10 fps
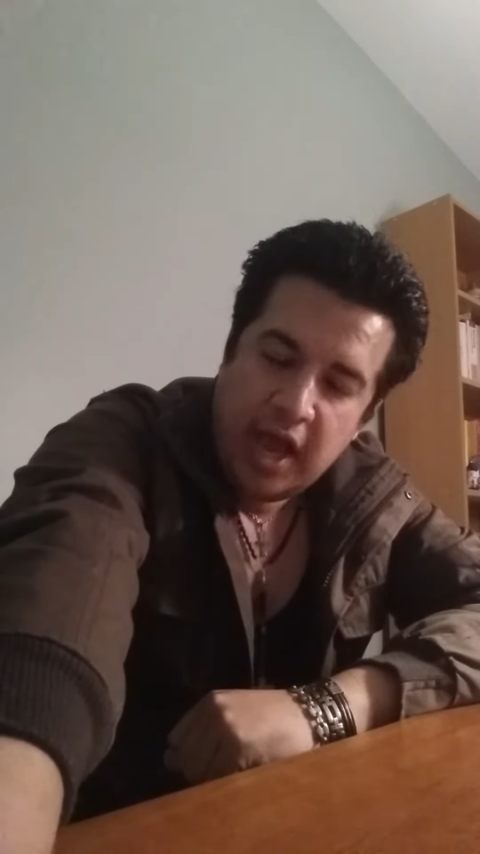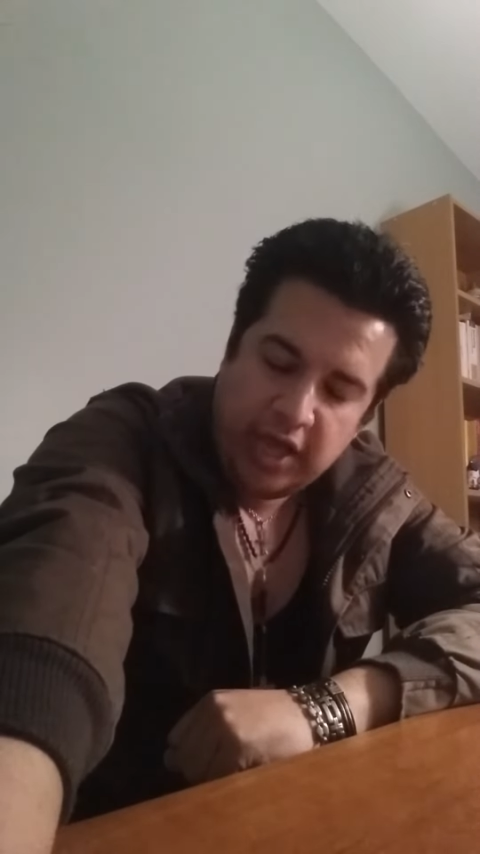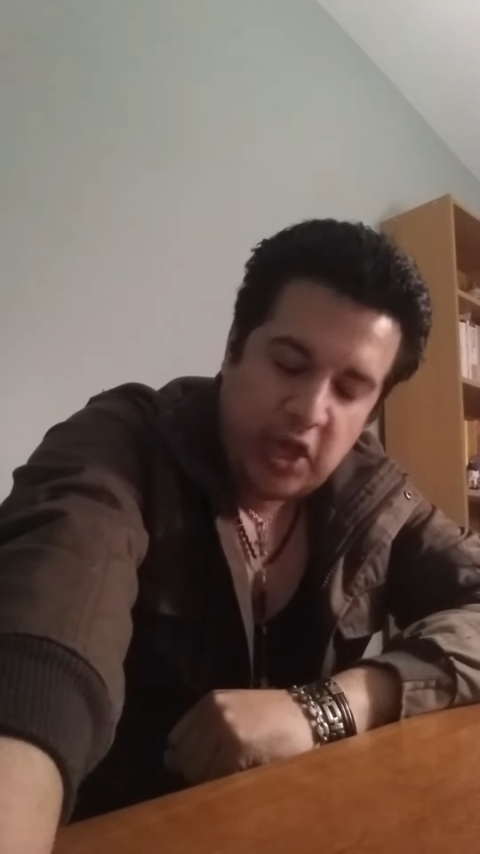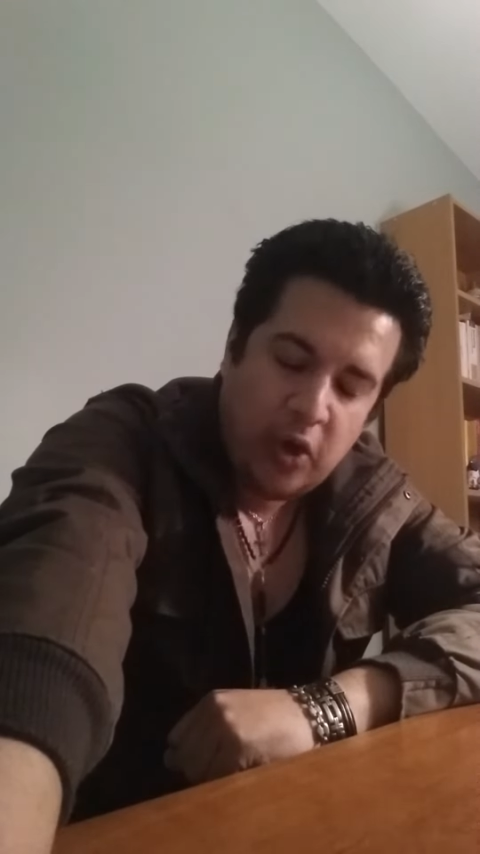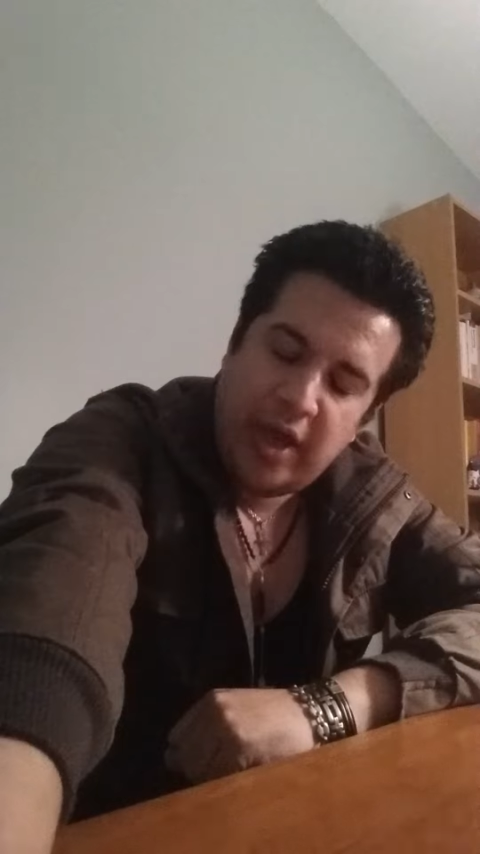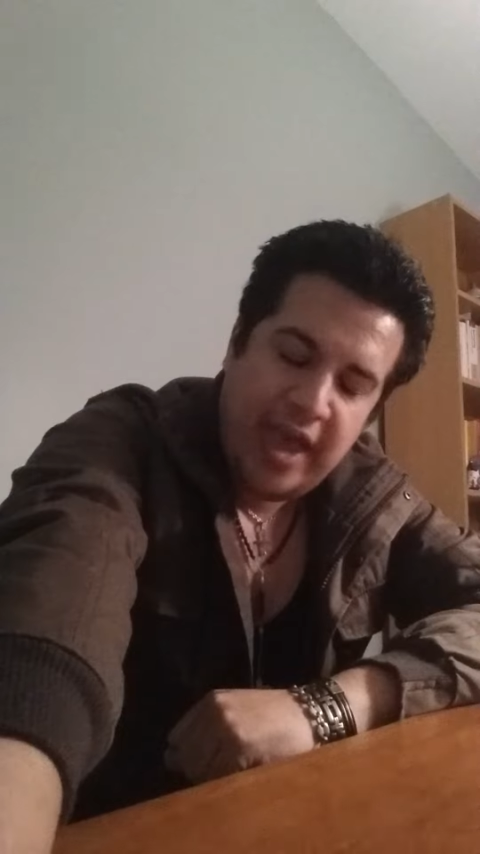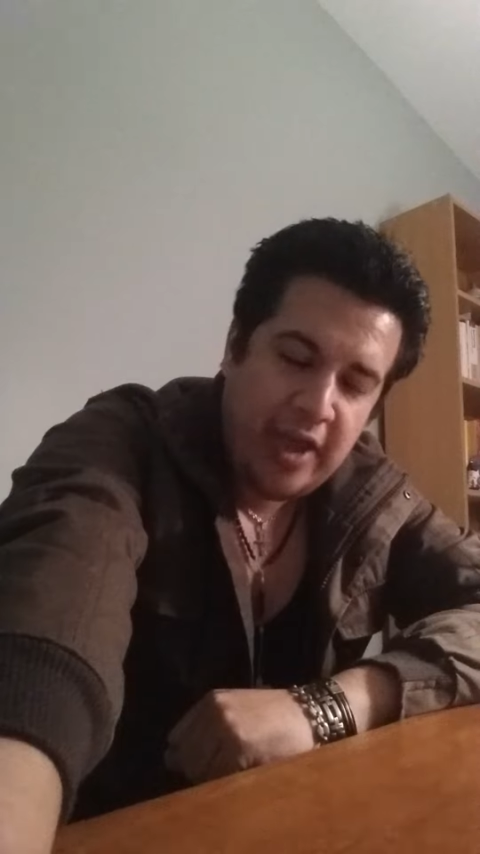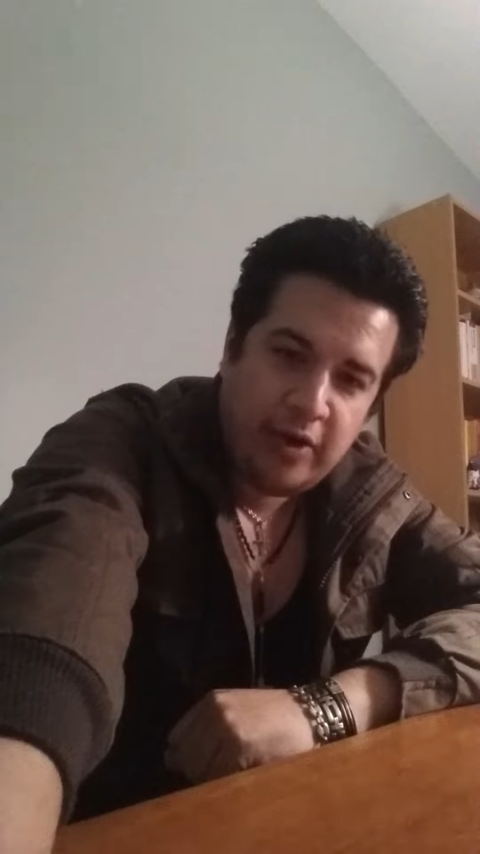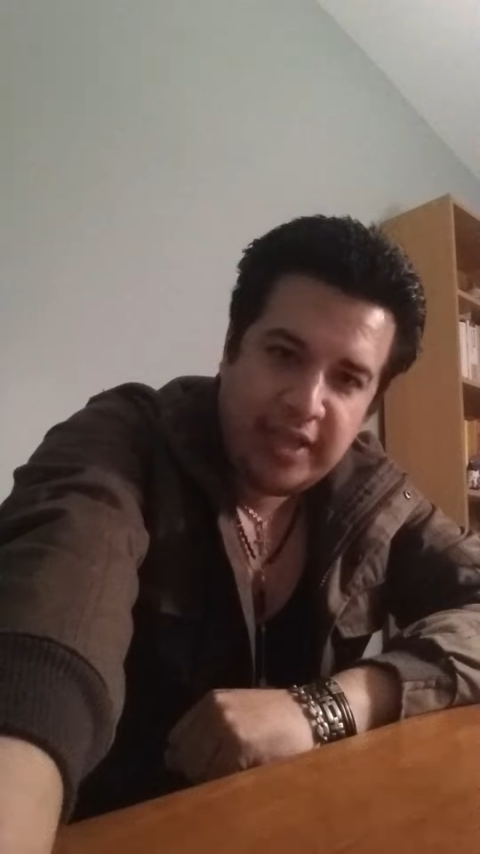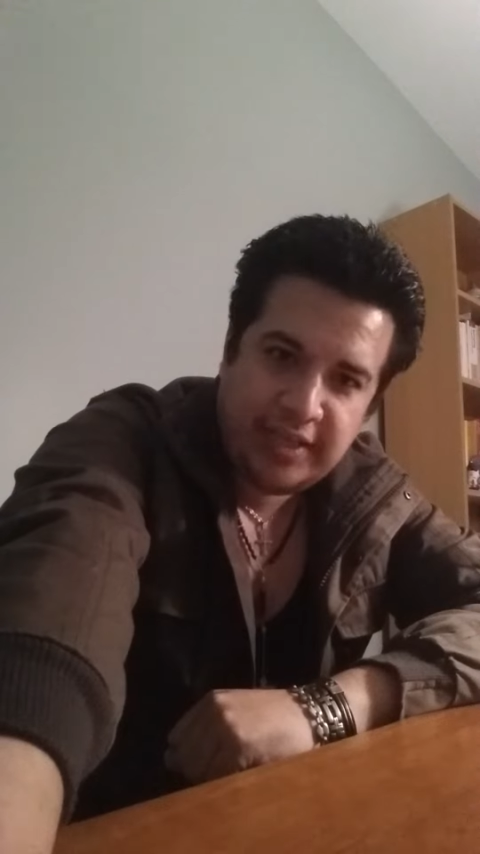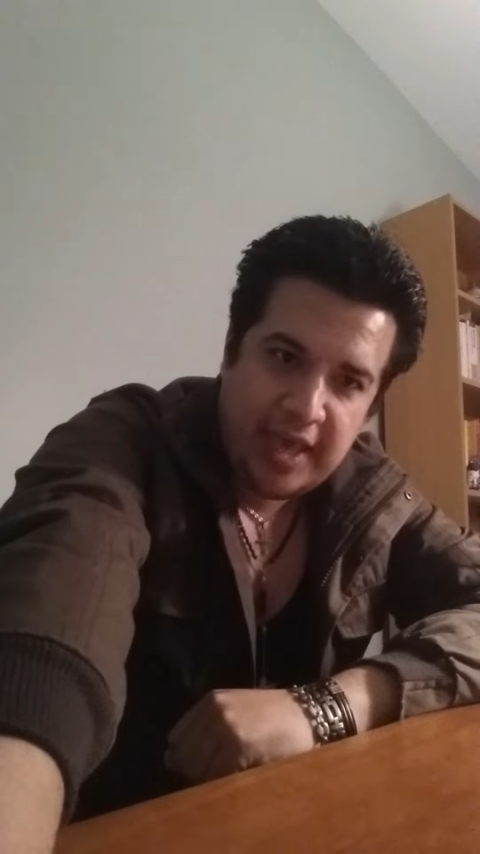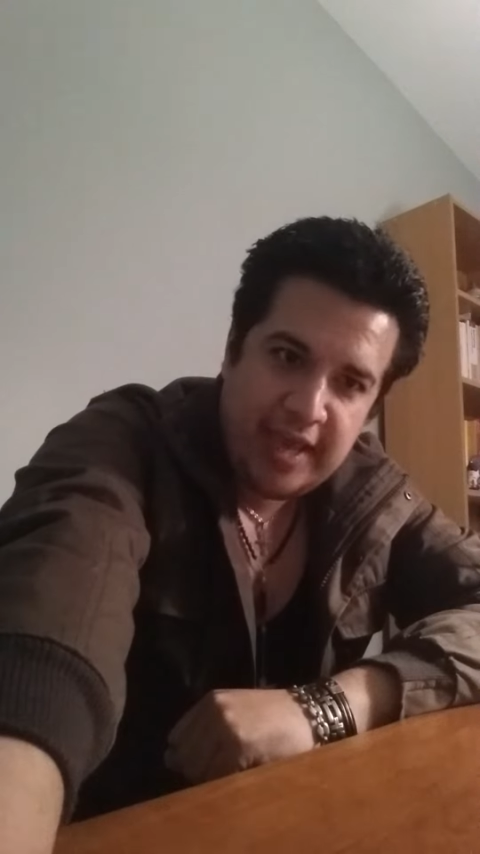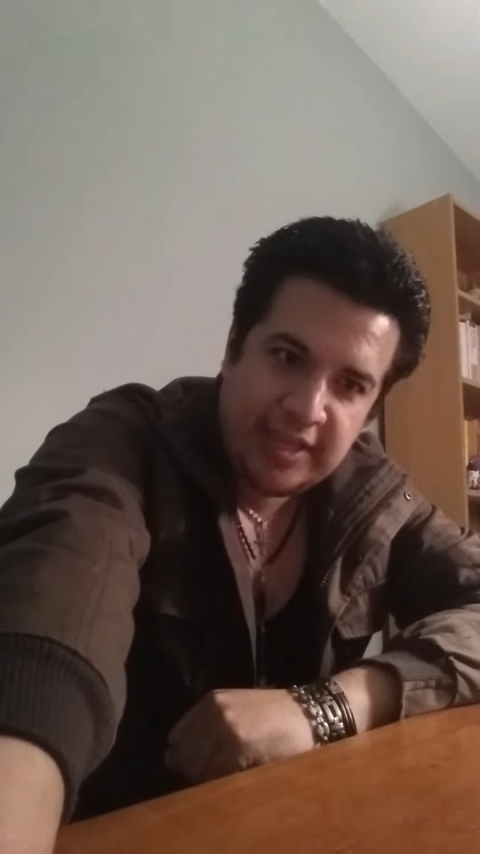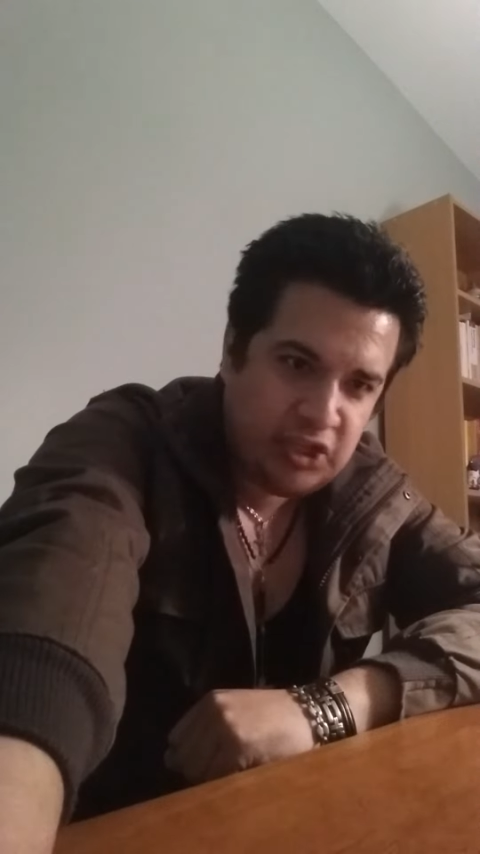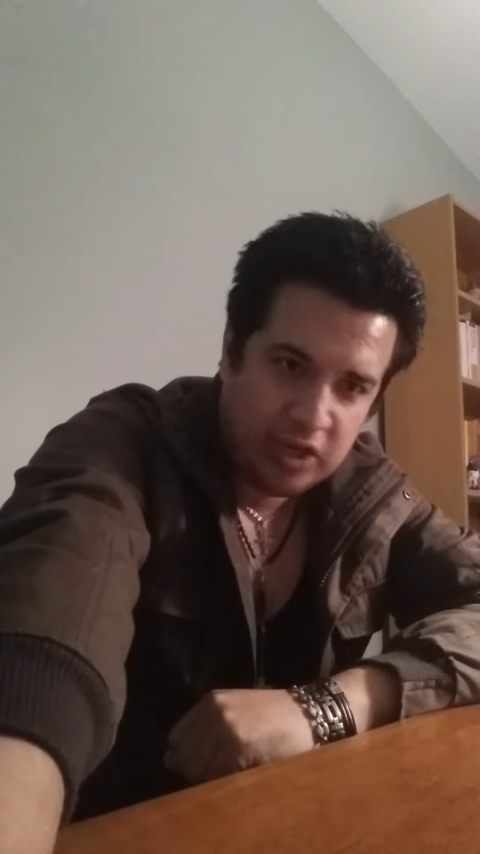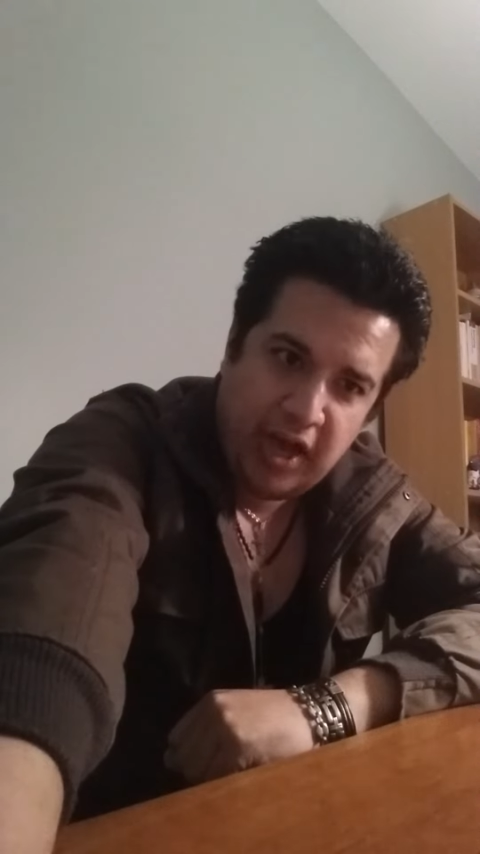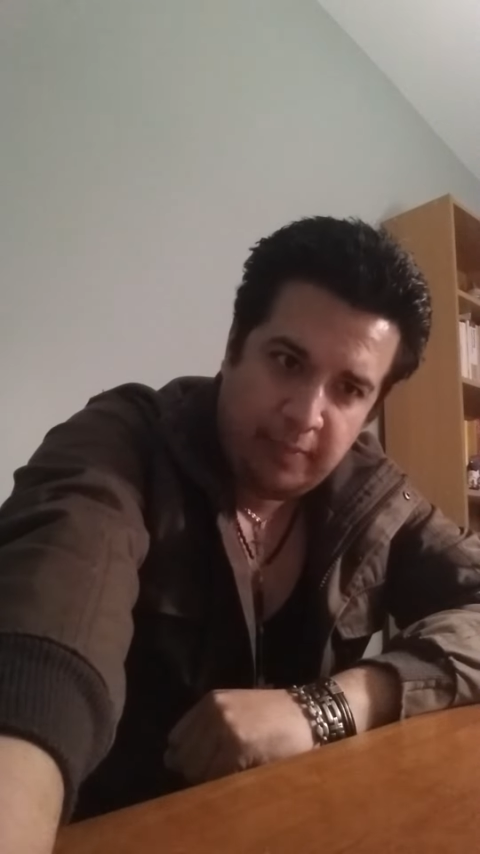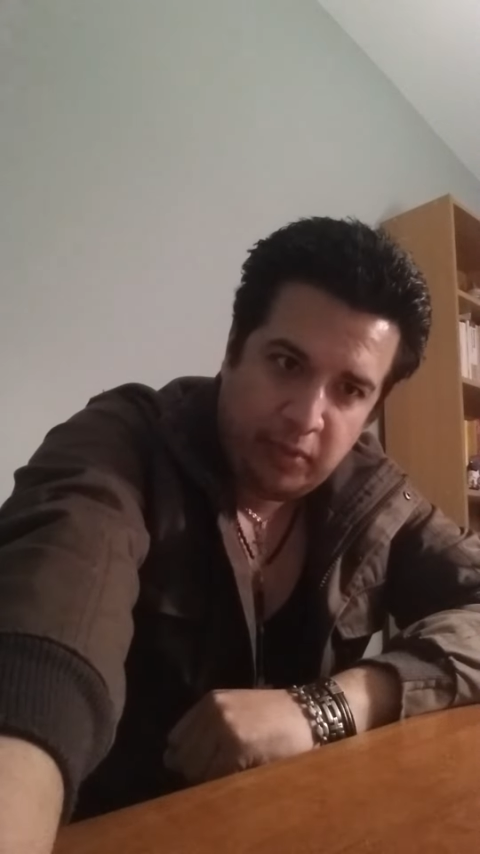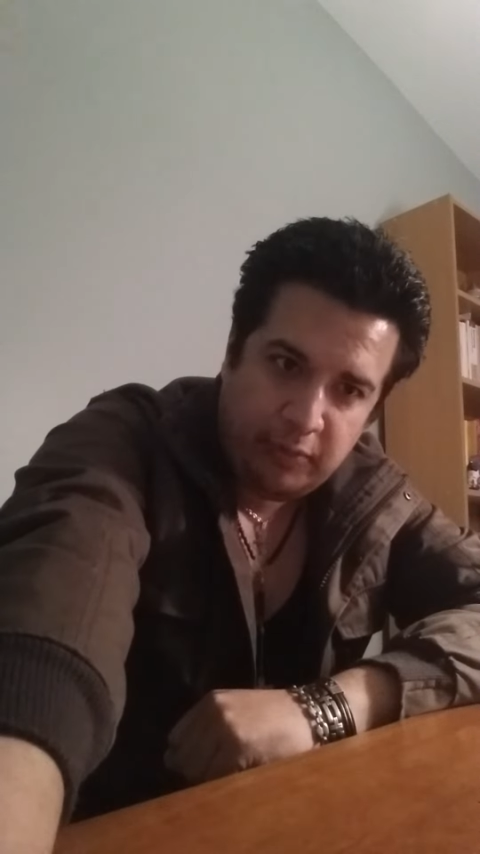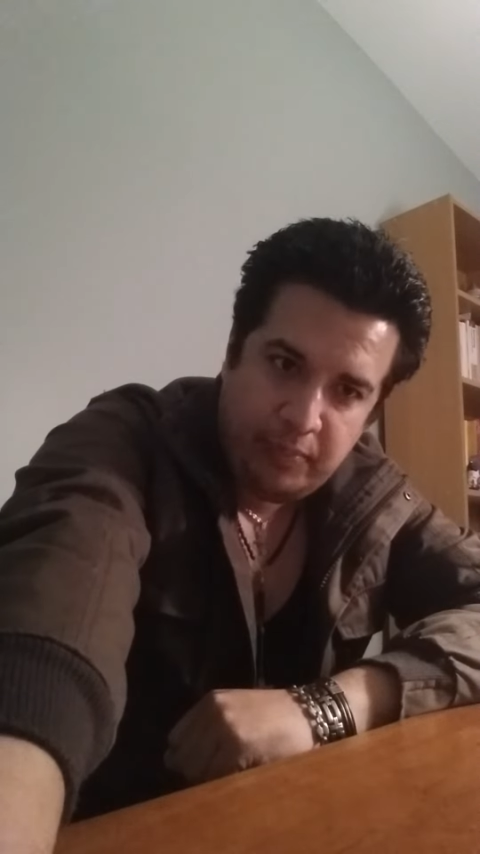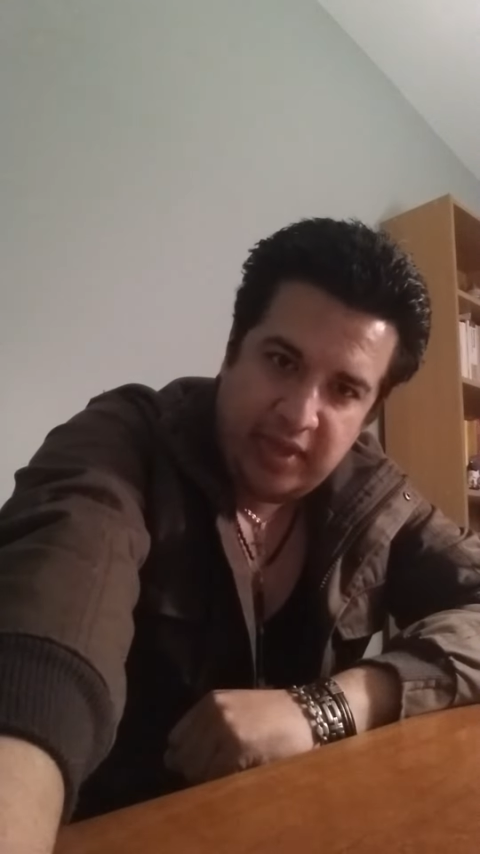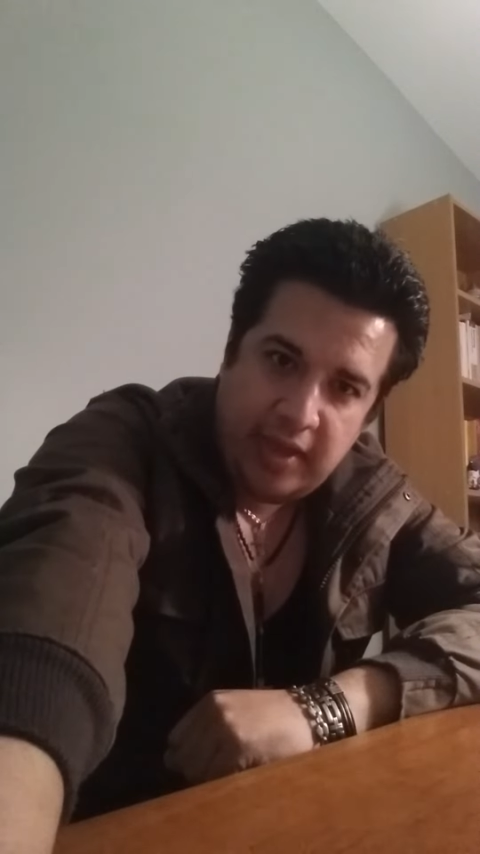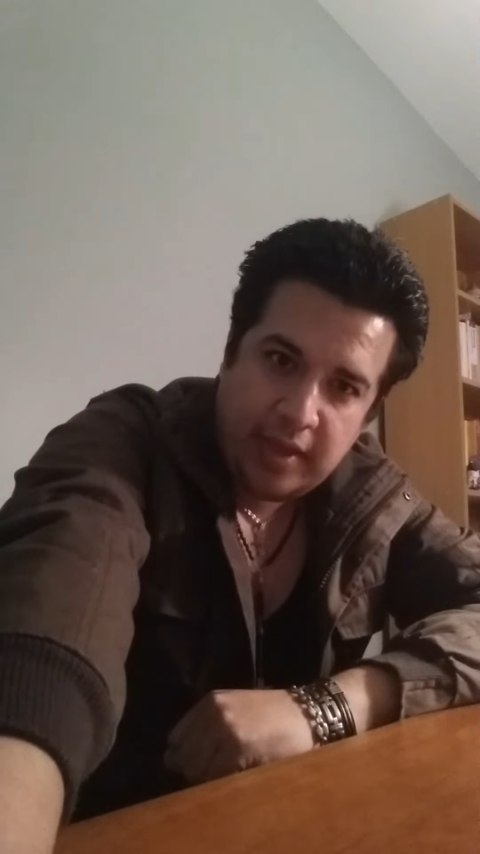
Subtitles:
Your arrogance humbled me,